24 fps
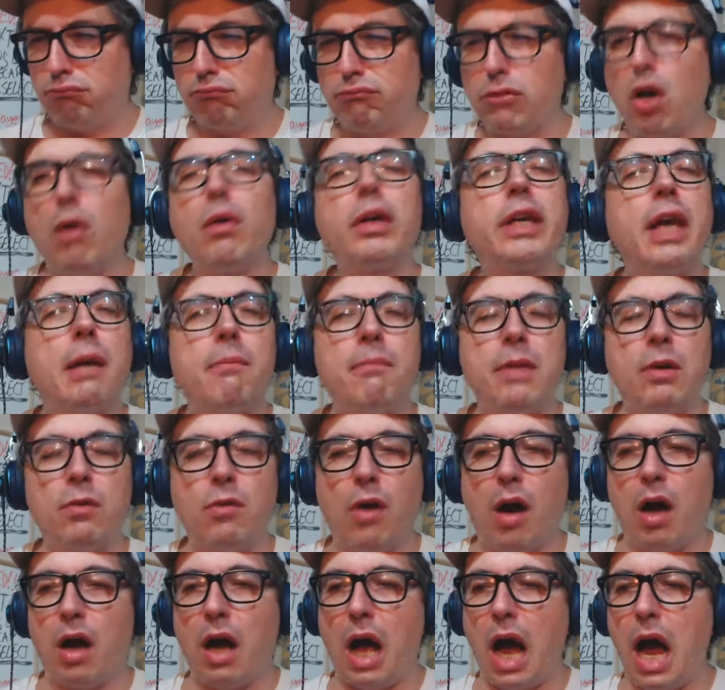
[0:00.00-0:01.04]
Don't get me
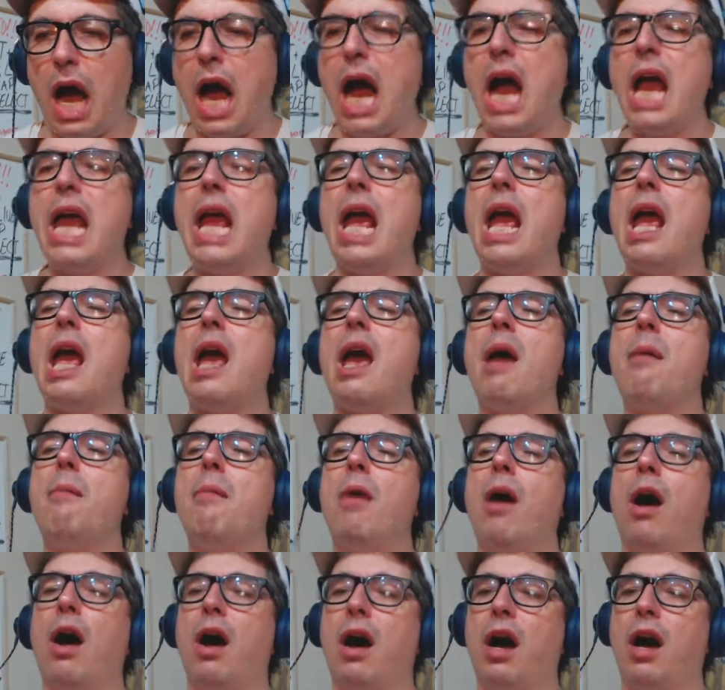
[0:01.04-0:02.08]
wrong. I am
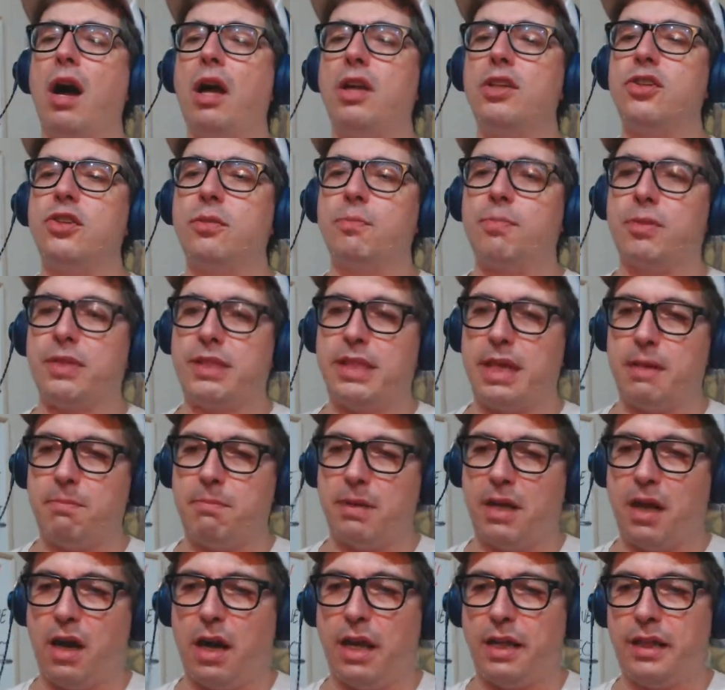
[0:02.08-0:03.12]
100%
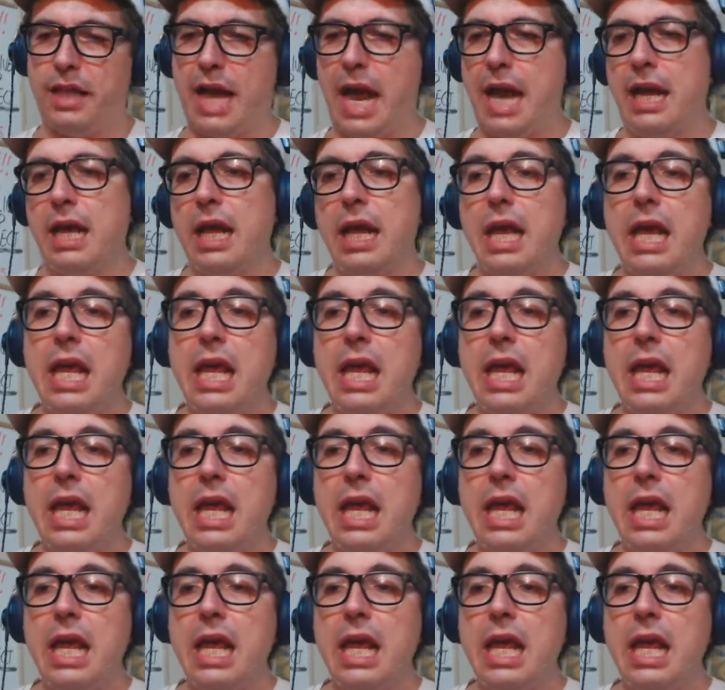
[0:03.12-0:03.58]
behind that.